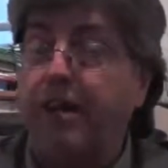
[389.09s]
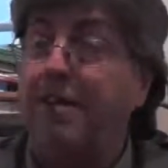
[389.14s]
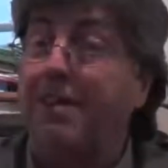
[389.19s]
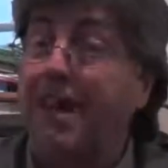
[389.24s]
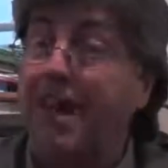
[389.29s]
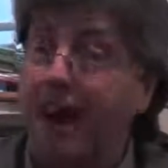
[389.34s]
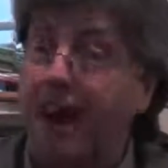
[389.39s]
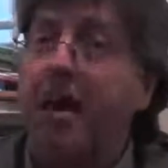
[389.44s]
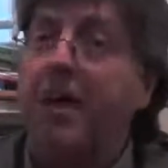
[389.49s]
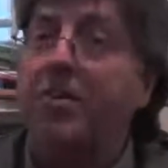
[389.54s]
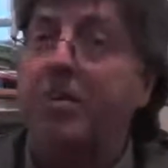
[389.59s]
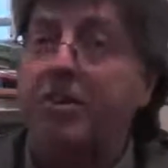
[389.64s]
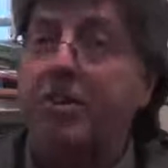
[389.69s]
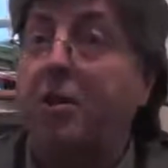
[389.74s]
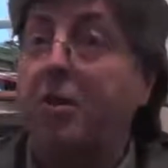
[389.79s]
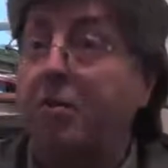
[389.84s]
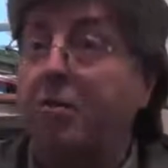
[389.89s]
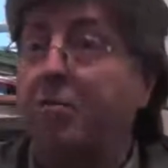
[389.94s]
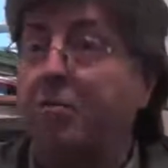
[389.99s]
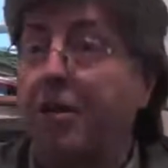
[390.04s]
They are
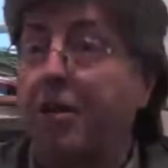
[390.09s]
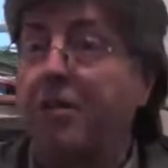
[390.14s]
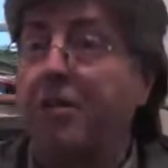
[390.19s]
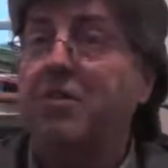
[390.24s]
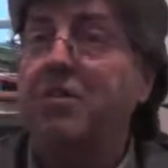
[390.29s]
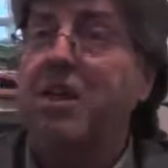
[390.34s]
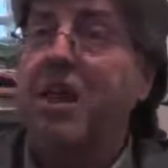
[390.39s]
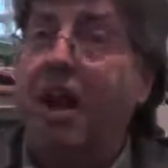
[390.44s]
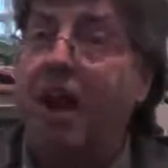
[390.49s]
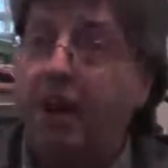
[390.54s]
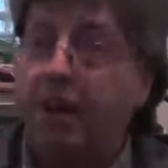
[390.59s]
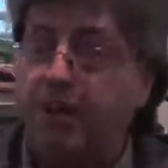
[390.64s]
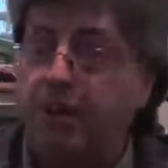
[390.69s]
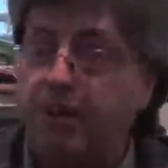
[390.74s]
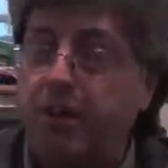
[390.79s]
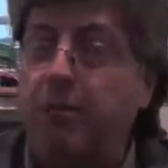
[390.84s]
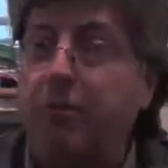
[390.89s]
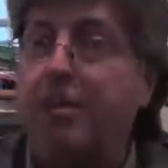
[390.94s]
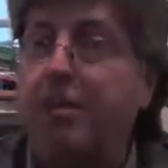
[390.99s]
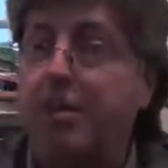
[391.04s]
still thrillers. They are
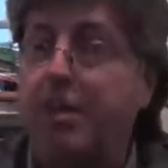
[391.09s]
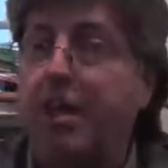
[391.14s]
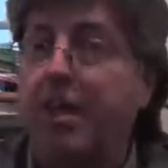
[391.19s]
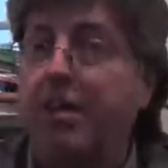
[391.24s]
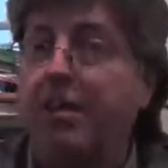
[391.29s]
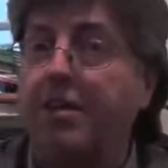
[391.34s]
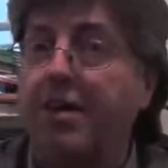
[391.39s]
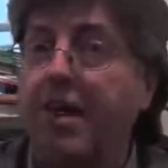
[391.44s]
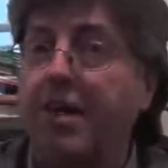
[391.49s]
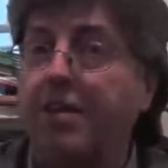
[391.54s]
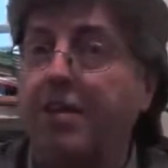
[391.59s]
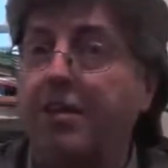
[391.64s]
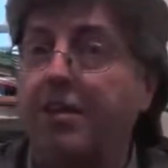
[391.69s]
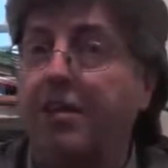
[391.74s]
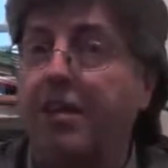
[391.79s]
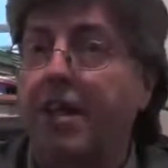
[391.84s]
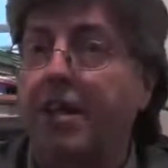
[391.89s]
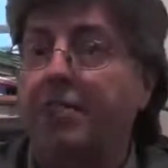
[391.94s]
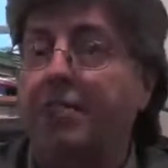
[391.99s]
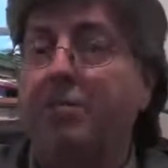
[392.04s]
still designed to
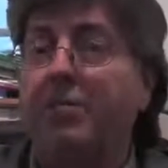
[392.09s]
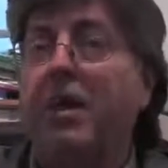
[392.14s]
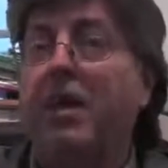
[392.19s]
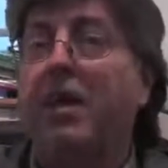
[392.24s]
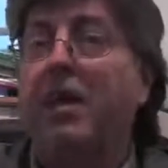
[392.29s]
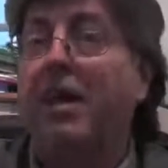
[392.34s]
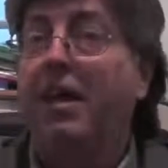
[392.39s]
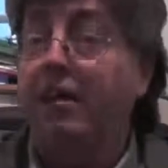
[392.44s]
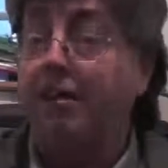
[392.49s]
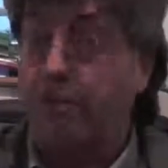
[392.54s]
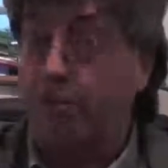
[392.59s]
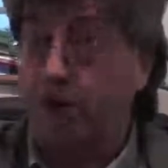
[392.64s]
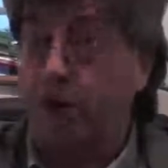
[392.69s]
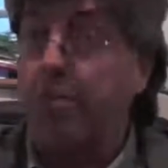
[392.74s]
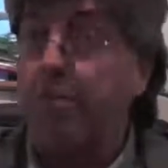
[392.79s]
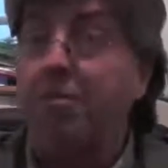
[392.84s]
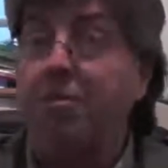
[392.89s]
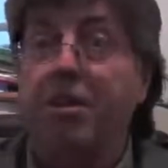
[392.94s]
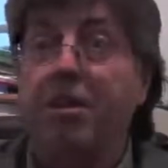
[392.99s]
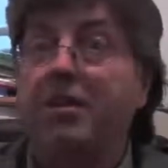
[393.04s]
entertain.
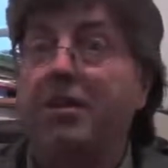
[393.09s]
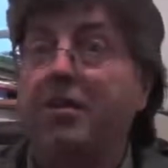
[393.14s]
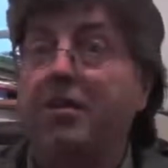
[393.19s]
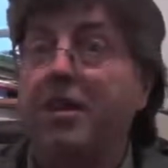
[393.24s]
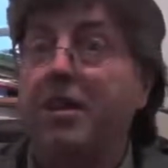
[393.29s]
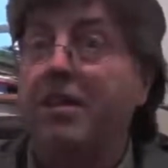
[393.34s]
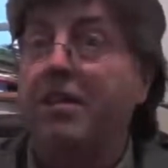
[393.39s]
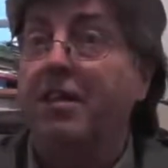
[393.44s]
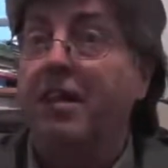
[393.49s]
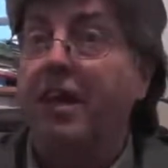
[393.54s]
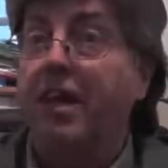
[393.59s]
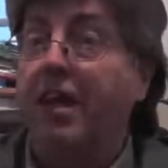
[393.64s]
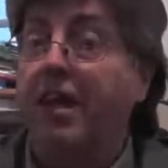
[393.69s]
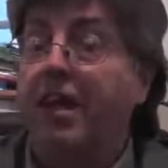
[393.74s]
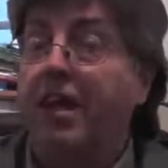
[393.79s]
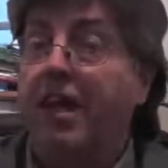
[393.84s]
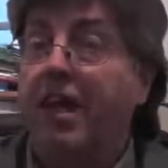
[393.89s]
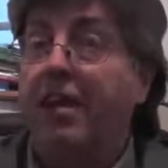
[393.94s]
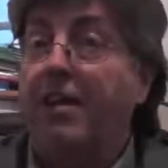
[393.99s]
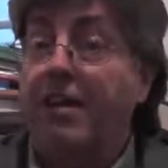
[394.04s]
Crime thrillers, yes.
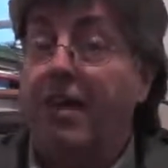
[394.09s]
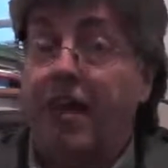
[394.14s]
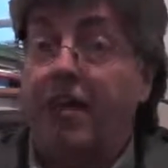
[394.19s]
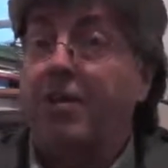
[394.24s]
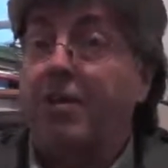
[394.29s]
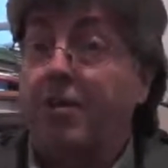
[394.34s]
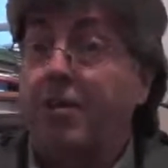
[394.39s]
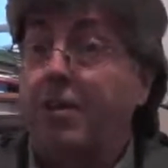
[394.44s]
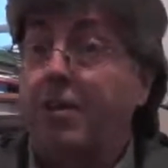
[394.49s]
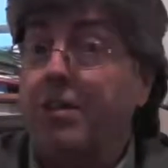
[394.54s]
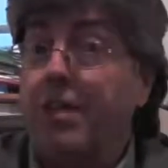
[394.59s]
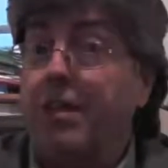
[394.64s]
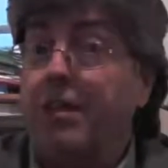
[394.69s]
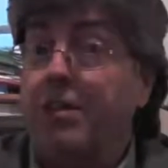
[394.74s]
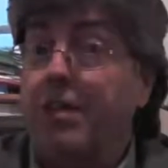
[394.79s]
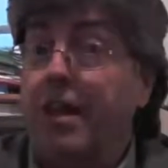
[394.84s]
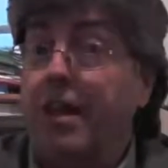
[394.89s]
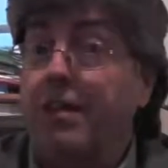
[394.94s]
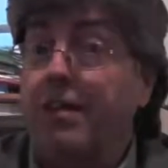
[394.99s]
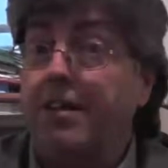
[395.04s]
And they are still designed
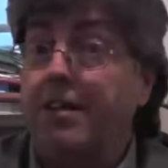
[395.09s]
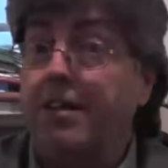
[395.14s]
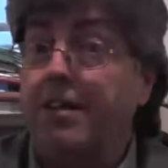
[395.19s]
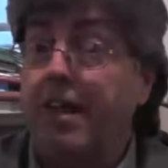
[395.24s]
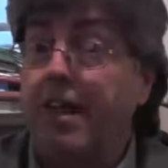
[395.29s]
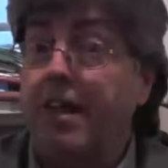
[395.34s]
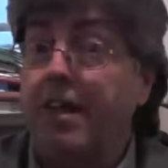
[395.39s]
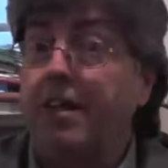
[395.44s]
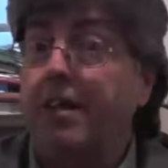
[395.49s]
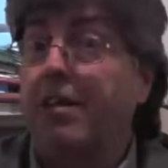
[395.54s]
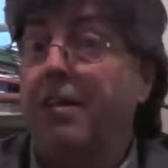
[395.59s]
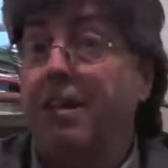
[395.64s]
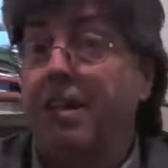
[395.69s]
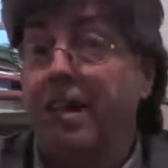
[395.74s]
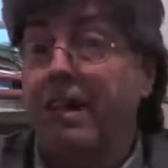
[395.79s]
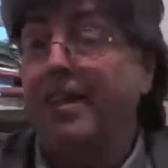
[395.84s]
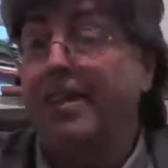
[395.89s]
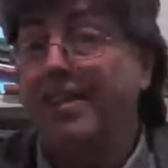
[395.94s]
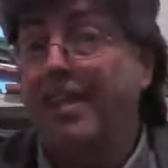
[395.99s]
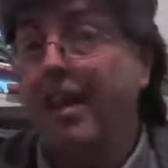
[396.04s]
to entertain and
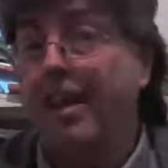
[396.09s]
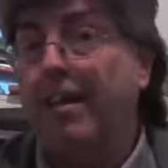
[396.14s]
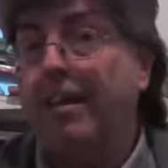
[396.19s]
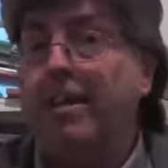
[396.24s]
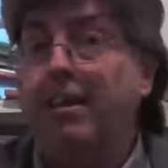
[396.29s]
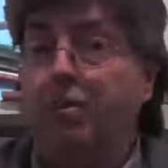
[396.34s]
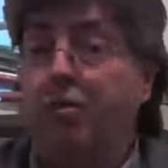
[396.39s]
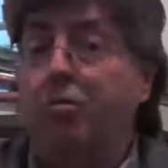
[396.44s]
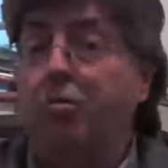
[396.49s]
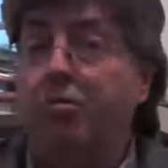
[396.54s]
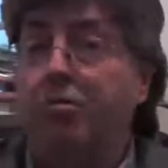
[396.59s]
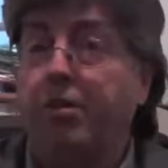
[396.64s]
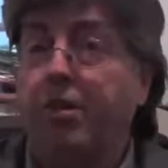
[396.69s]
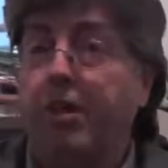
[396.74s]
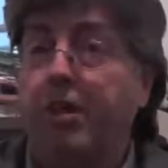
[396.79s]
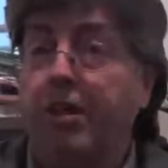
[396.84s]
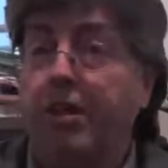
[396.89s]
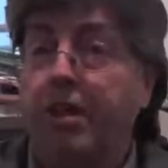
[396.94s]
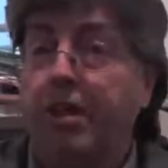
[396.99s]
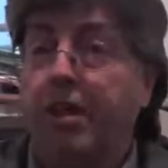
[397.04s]
excite and hopefully
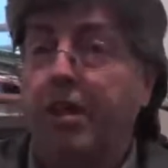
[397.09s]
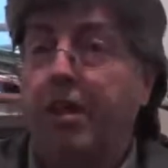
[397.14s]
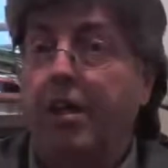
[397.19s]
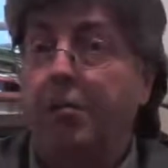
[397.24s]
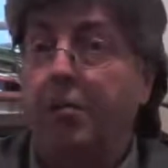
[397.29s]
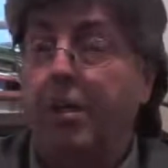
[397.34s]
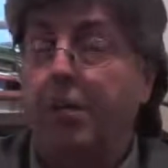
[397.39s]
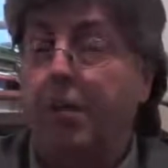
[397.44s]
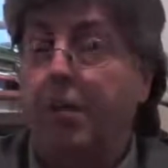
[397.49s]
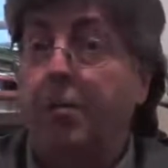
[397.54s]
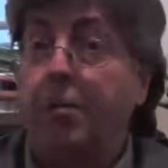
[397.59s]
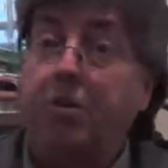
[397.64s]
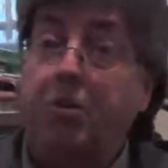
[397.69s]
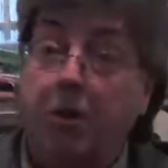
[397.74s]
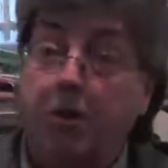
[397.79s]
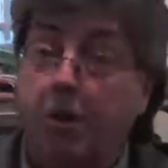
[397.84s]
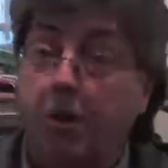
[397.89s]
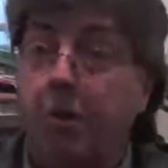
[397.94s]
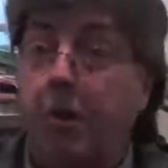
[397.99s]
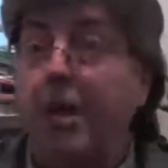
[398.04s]
make people
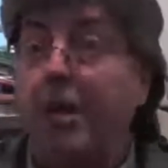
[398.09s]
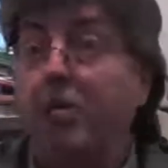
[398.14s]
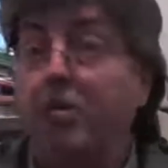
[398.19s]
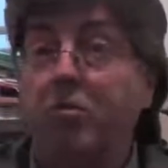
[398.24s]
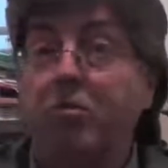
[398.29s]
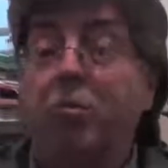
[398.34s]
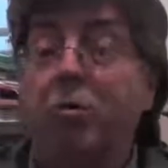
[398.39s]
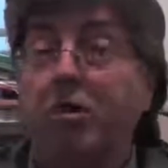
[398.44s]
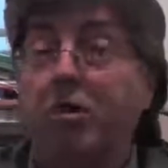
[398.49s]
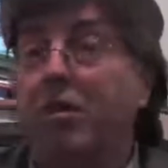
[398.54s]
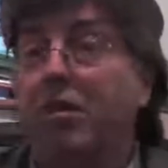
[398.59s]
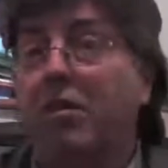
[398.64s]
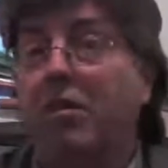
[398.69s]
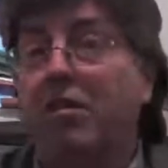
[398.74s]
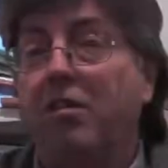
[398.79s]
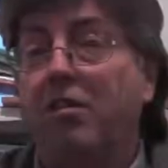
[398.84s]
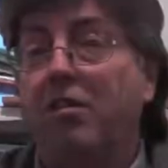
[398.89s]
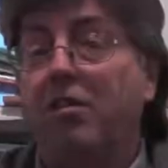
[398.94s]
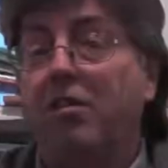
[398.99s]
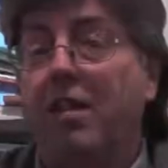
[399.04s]
turn the page and want
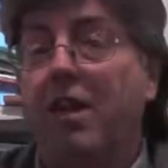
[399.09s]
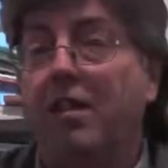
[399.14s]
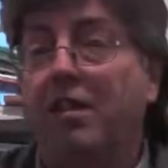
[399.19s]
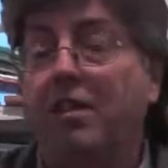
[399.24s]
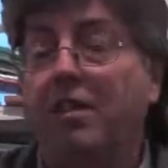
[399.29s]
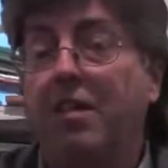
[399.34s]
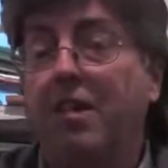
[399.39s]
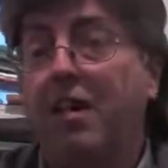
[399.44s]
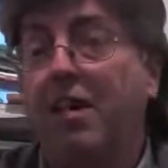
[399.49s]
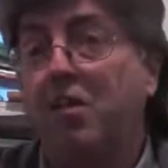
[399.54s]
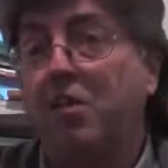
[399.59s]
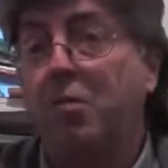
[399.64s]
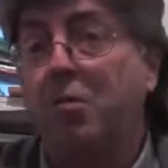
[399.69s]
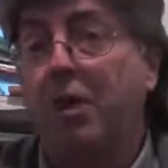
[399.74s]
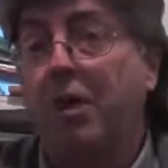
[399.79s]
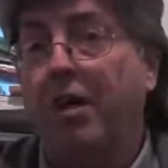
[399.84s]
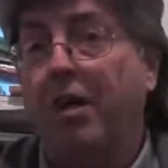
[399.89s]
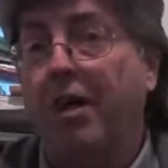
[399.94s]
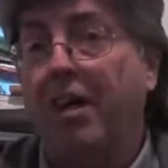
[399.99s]
to get to the next one.